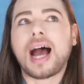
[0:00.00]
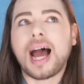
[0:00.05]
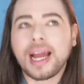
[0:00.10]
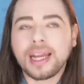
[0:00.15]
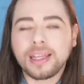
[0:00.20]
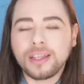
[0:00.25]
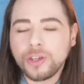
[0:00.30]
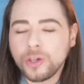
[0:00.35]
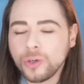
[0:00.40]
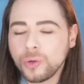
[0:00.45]

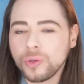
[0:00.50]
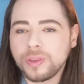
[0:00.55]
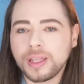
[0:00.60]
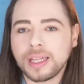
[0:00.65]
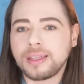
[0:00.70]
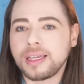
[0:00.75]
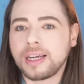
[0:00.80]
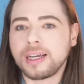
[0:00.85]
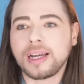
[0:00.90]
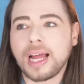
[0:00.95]
I knew
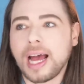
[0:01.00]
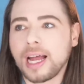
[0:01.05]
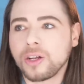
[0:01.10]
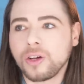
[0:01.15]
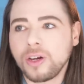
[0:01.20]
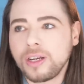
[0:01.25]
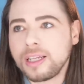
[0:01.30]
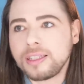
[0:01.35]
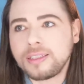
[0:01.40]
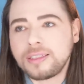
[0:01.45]
that they're
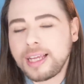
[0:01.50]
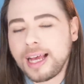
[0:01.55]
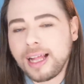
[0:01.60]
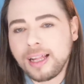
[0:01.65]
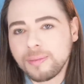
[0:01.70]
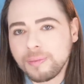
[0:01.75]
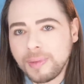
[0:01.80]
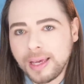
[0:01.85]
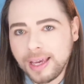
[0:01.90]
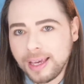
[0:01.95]
not going to
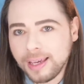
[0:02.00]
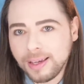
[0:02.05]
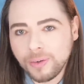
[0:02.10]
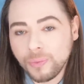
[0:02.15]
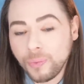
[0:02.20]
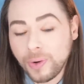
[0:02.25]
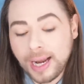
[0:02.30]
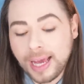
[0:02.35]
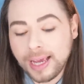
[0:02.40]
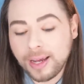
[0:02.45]
tell me
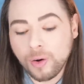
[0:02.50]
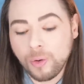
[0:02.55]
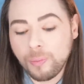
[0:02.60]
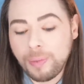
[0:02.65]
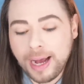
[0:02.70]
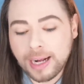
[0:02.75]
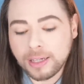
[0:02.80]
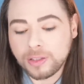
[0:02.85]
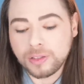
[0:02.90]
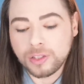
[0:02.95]
when I go
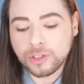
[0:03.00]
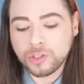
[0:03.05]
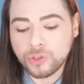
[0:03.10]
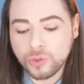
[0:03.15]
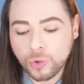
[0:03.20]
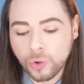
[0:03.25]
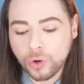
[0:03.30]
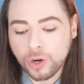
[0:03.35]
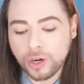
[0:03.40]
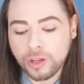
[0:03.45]
back to the
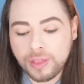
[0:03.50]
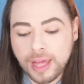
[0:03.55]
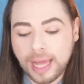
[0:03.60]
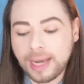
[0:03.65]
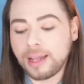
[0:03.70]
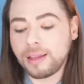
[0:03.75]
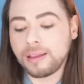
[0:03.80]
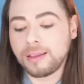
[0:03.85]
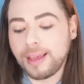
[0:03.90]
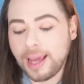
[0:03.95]
store
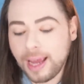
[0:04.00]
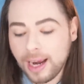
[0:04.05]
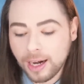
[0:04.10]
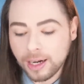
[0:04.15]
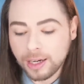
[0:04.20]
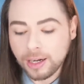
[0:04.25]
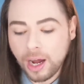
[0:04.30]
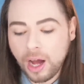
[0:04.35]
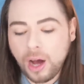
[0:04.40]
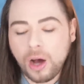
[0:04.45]
then and
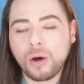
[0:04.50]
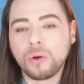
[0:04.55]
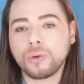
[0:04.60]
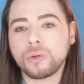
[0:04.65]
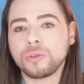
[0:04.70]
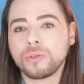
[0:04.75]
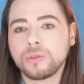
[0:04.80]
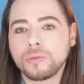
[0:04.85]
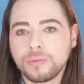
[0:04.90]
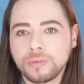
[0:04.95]
there,
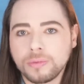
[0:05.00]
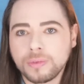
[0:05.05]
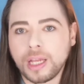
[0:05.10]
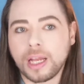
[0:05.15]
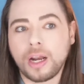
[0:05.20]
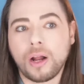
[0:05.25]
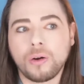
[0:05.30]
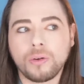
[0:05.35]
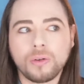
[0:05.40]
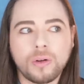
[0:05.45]
oh,
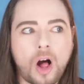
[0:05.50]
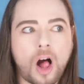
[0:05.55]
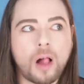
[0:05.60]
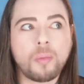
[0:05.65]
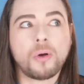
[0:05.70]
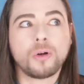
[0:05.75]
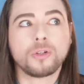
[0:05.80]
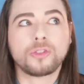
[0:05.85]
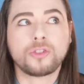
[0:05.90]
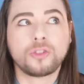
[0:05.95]
you know,
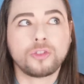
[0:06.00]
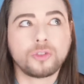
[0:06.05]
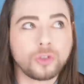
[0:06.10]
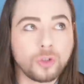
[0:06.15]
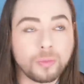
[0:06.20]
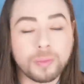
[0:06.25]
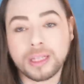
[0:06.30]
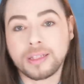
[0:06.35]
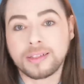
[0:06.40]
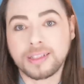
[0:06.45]
almost
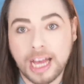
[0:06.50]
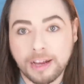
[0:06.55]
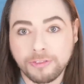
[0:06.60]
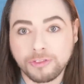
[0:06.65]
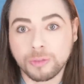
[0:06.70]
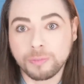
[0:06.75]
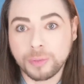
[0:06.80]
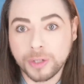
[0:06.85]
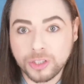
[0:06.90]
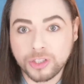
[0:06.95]
two months
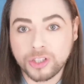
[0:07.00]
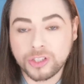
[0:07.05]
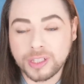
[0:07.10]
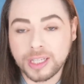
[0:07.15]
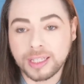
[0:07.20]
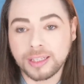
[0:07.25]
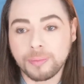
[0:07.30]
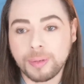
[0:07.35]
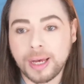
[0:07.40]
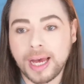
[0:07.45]
after
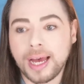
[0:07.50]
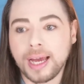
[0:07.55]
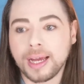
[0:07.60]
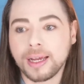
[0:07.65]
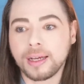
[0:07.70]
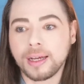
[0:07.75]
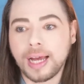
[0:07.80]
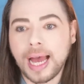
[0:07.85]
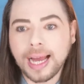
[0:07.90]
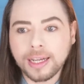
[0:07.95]
purchasing the
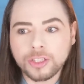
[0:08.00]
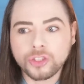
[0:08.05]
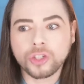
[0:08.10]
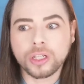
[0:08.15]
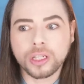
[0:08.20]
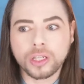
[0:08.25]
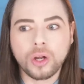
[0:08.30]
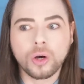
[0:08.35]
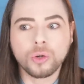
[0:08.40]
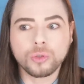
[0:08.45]
bag,
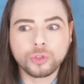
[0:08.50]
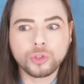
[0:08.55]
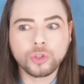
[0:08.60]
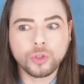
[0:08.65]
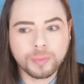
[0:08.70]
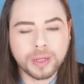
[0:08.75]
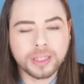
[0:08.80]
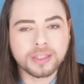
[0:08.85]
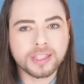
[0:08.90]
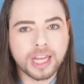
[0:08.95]
actually, no,
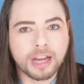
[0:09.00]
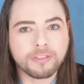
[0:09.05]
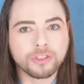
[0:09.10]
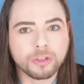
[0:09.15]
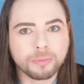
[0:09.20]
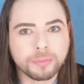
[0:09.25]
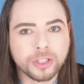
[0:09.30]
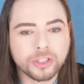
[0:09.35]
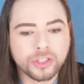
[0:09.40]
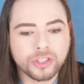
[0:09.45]
two months
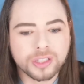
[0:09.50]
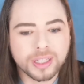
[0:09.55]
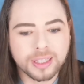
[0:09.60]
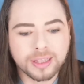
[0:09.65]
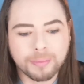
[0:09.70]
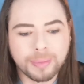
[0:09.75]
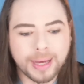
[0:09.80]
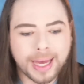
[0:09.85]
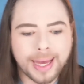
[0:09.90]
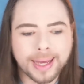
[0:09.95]
after
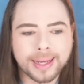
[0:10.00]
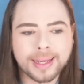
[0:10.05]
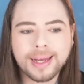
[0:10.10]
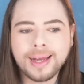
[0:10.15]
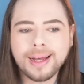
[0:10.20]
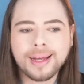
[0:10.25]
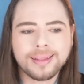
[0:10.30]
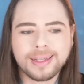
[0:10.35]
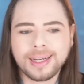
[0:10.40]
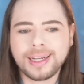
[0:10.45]
purchasing the bag,
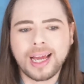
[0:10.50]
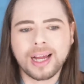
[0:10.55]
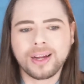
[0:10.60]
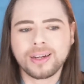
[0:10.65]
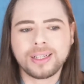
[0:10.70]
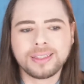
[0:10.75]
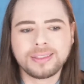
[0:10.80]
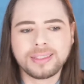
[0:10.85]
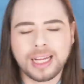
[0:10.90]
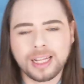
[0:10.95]
they're
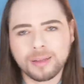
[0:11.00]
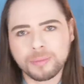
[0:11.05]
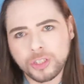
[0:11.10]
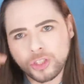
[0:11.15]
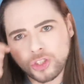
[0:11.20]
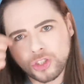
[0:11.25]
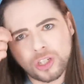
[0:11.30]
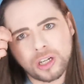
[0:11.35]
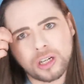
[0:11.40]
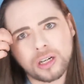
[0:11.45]
not going to tell
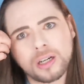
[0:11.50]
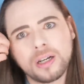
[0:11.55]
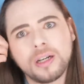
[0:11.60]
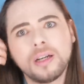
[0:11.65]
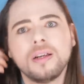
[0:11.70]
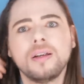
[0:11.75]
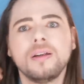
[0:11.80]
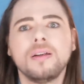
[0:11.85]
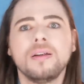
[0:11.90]
me, sure,